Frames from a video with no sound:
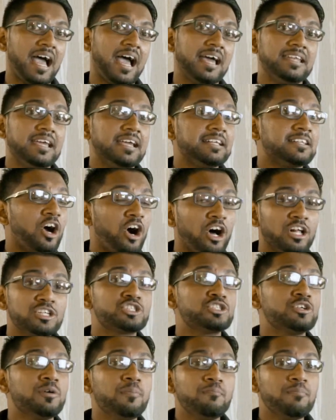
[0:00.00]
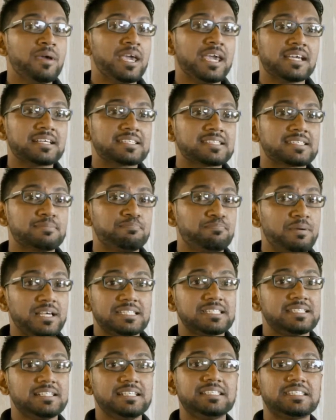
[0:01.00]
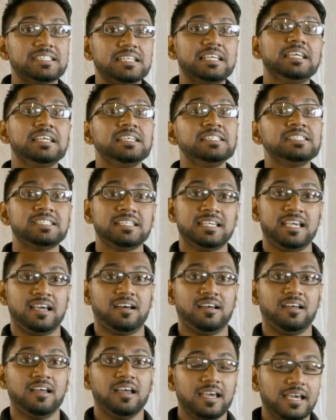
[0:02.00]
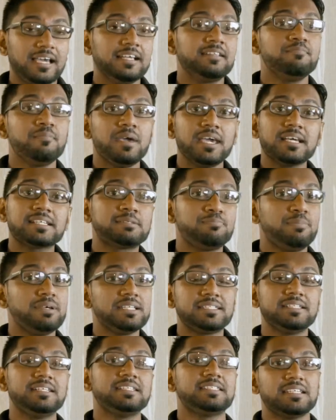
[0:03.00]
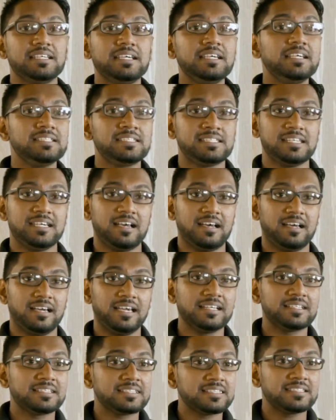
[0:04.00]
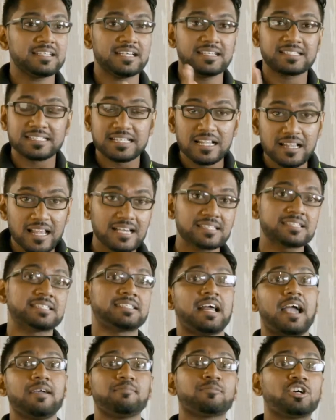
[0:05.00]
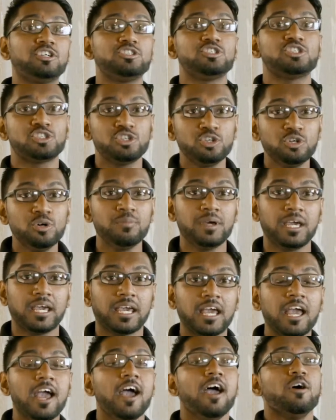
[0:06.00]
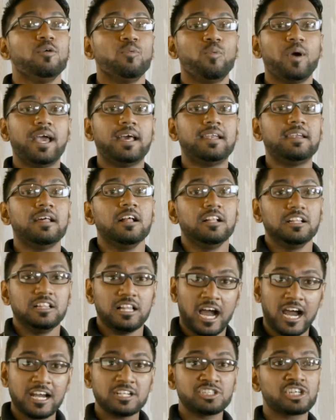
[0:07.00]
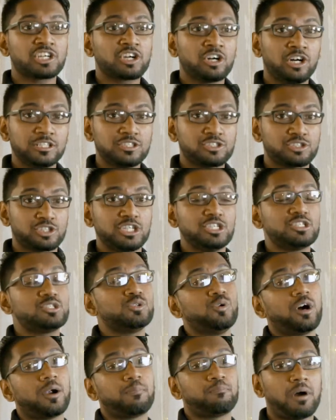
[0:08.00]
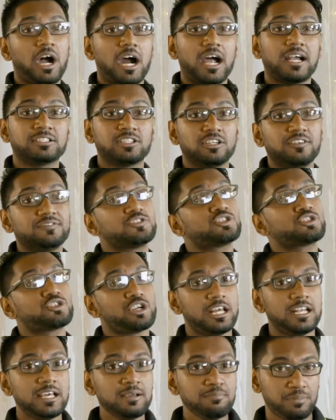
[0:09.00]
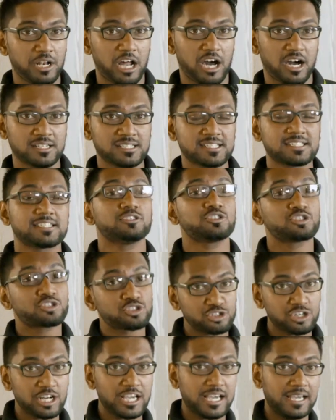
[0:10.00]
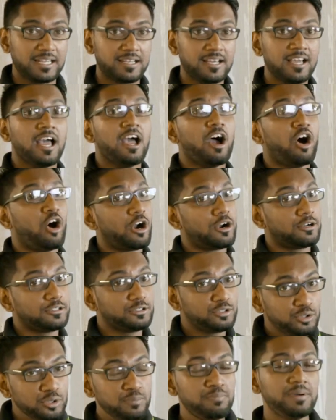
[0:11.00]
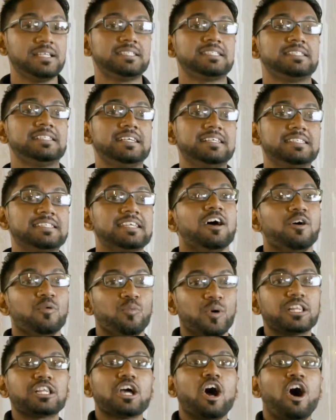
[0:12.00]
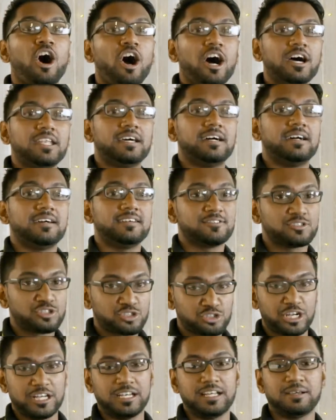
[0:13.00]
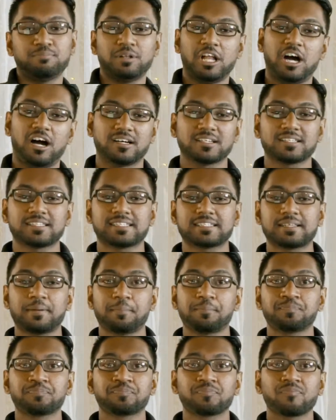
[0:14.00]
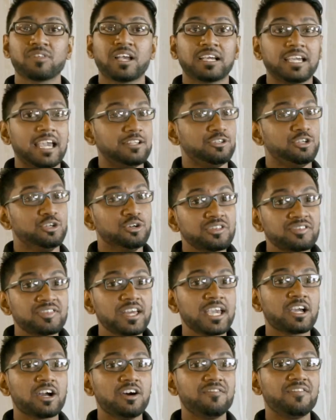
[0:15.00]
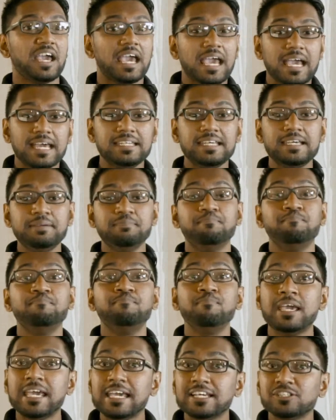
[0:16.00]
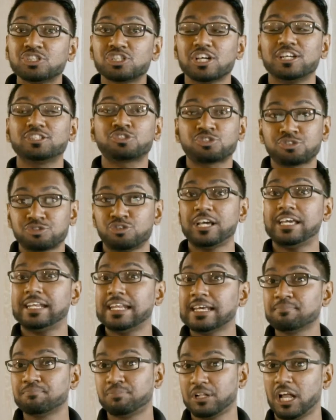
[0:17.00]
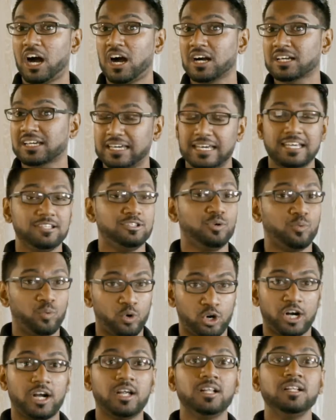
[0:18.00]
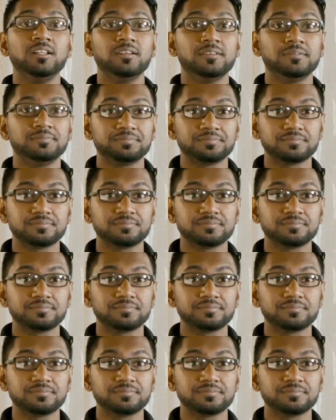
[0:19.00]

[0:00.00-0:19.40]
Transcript: And it also makes business easier. It makes business easier. It's less time consuming when larger countries who are part of trading blocs trade or do business with other trading blocs. Can you think of any major trading bloc in the world?